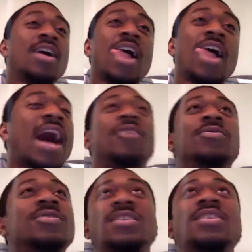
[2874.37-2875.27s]
I don't
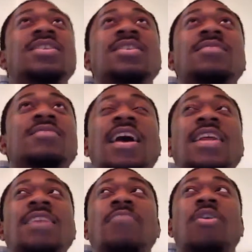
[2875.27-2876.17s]
see
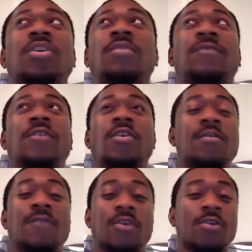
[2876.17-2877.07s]
any market for
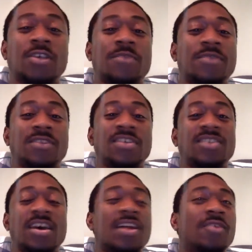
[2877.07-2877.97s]
Jose
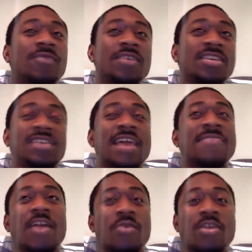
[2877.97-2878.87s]
Bautista. I don't think he's had
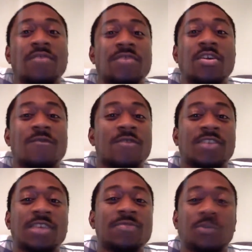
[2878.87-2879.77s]
that great of a year for
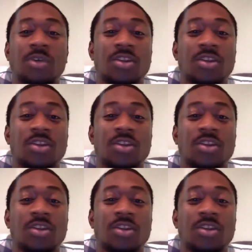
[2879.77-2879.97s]
teams to want to